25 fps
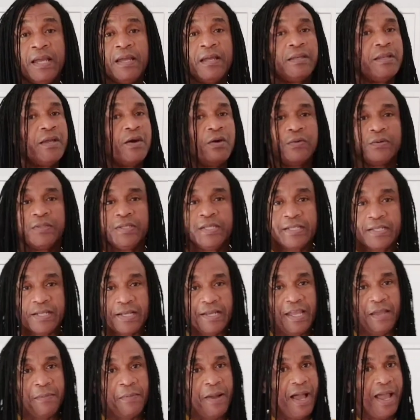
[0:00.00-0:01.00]
Now,
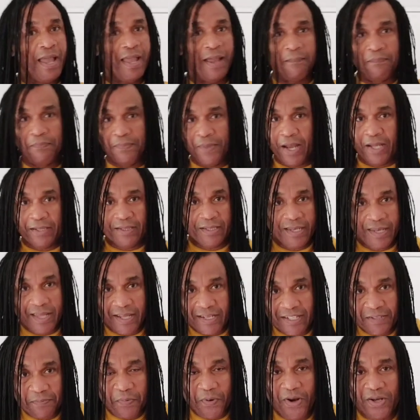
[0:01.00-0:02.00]
disclaimer, I am not an
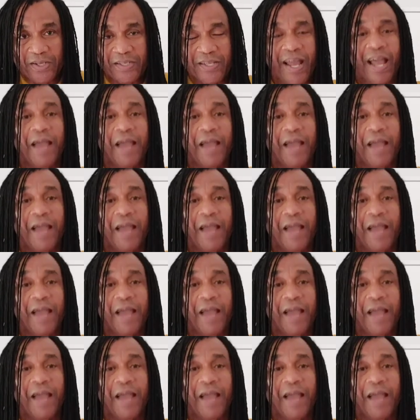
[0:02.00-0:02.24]
expert.